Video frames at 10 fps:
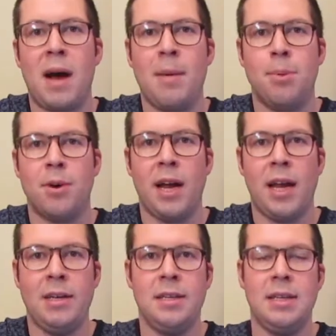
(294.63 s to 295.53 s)
my
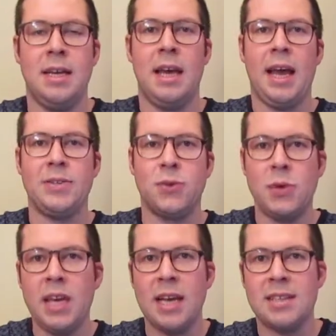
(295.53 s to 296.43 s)
brand. And so
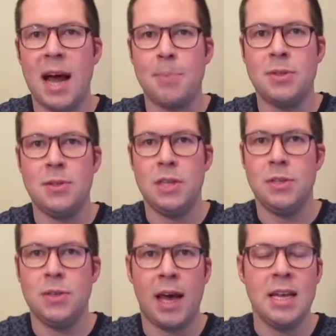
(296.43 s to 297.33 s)
he has the opportunity
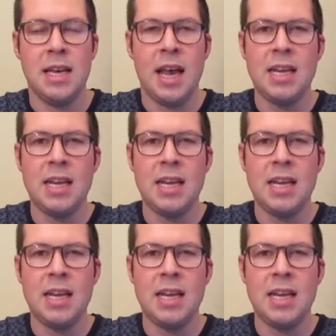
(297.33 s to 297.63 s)
to do that.